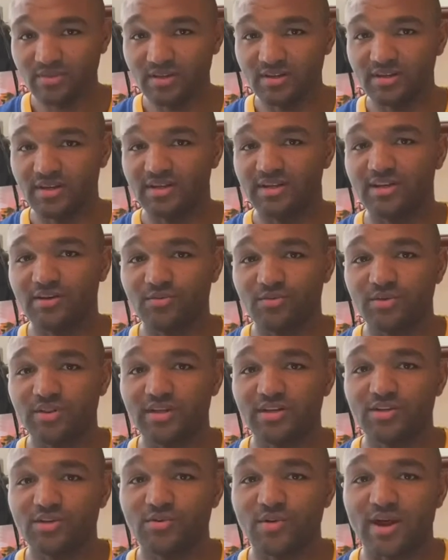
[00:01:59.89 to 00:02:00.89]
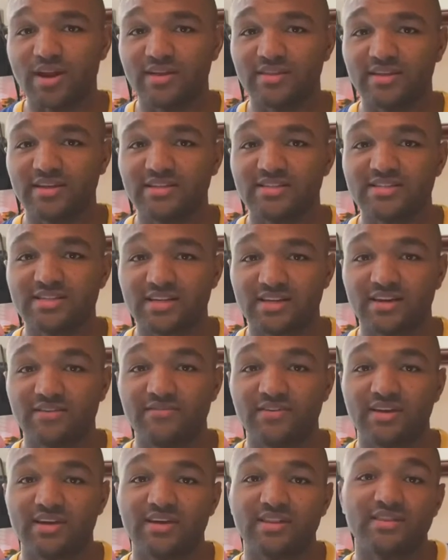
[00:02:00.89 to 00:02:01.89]
he didn't really do anything
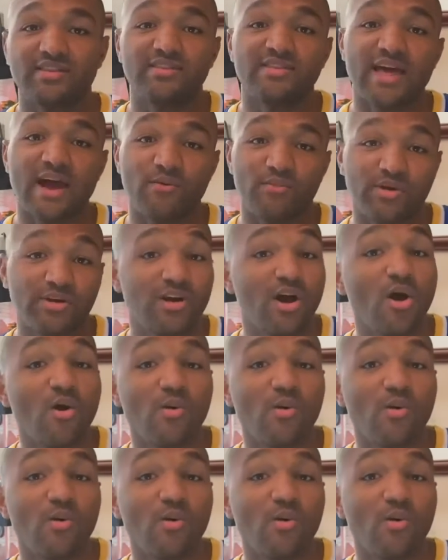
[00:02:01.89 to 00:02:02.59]
significant that we know